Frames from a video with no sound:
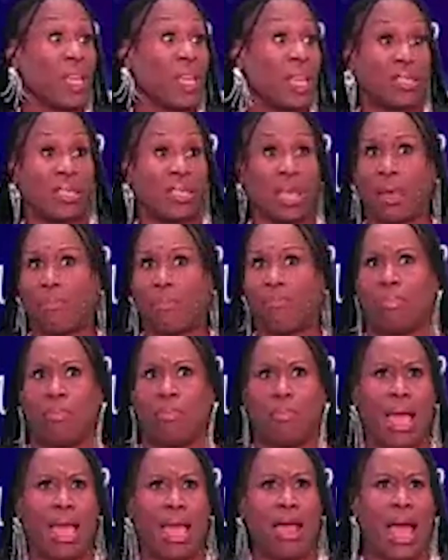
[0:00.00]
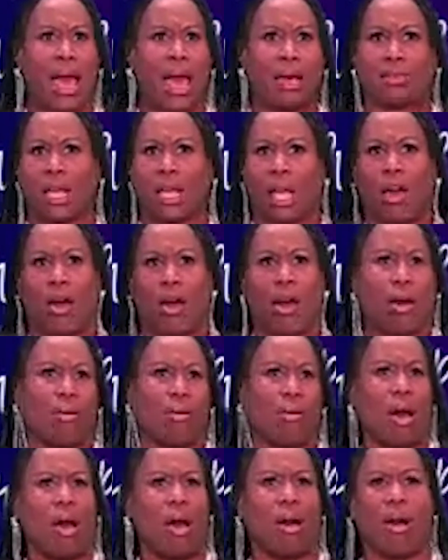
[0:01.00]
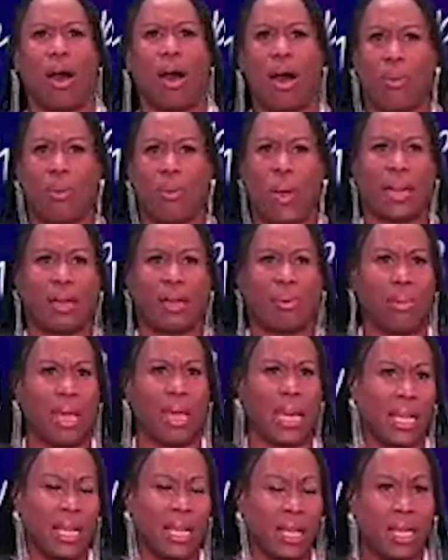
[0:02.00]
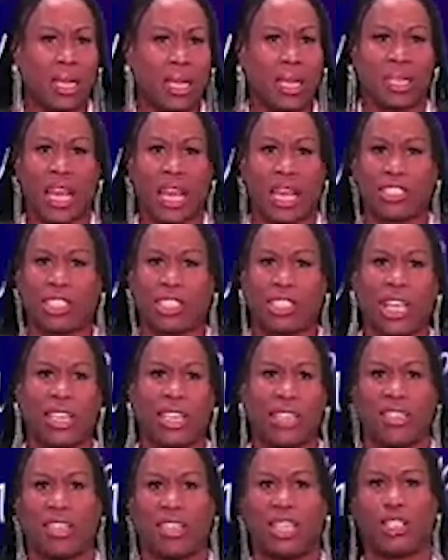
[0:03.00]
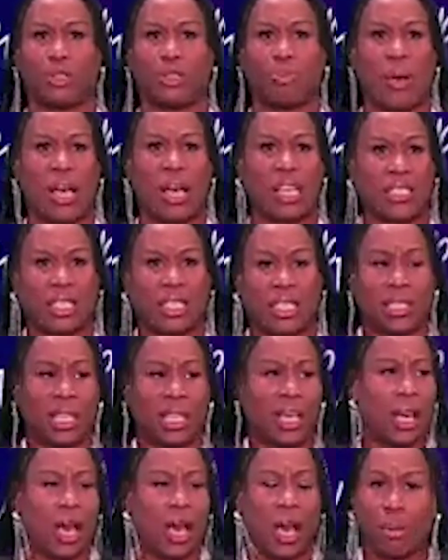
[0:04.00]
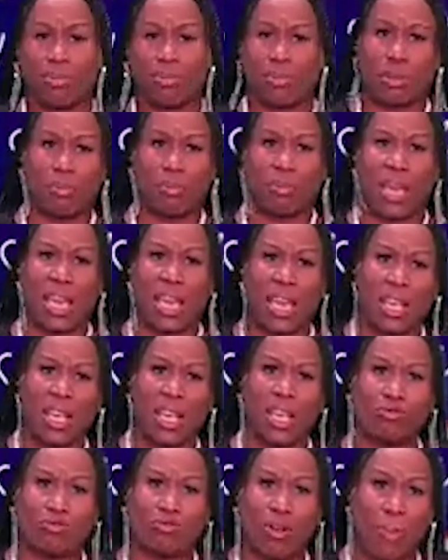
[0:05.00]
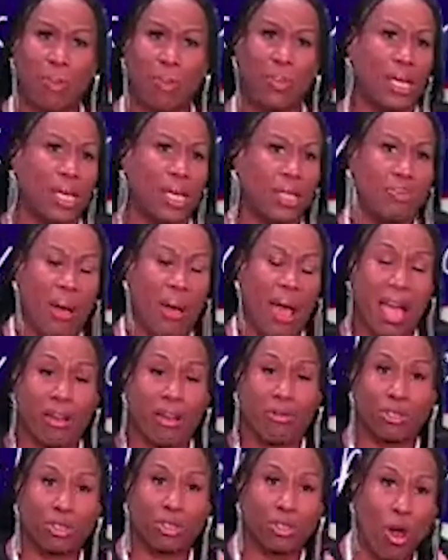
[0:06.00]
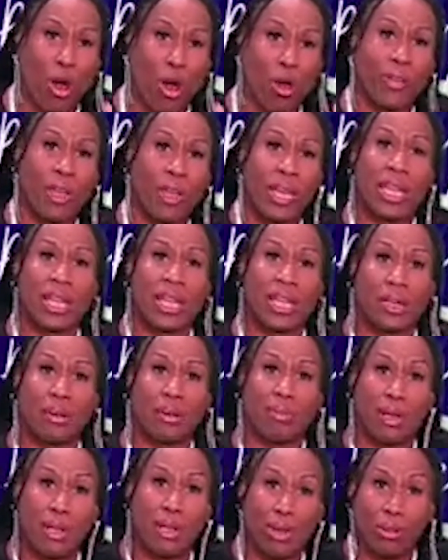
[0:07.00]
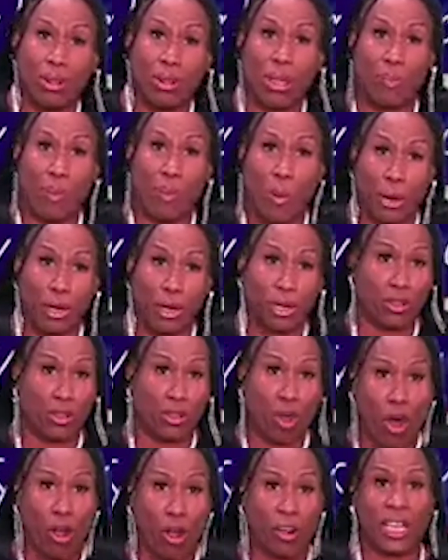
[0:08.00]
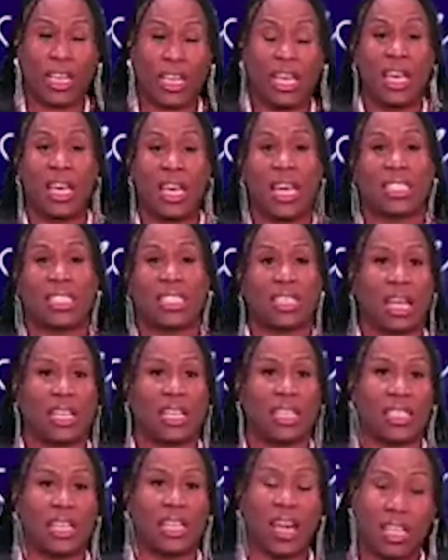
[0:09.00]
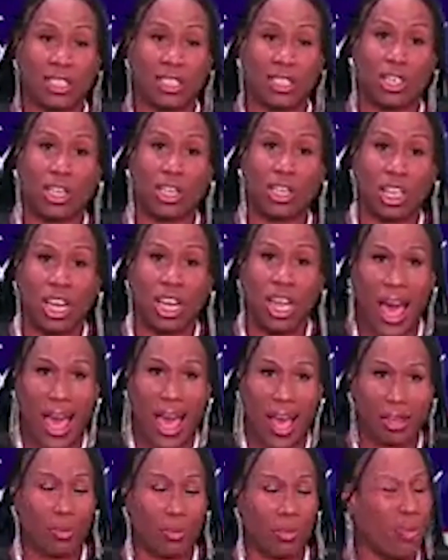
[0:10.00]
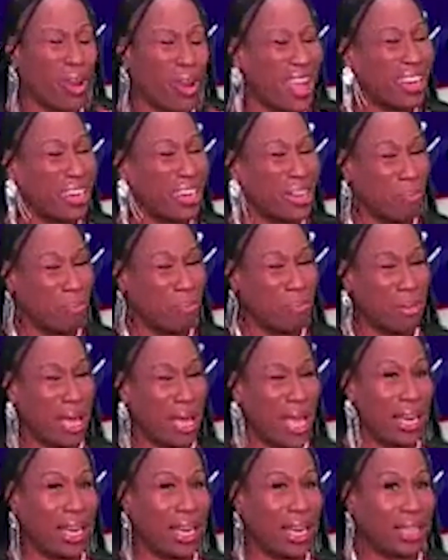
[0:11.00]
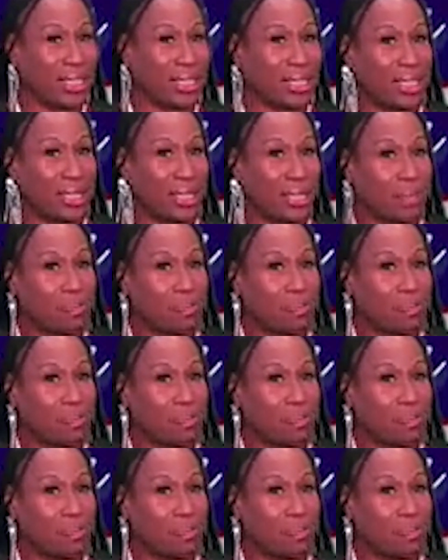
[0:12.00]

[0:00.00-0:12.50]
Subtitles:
Then Mayor Abbott was like, oh, wait a minute. They're sending these buses up to me and dropping these migrants off in the middle of Port Authority and telling us good luck. Wait a minute.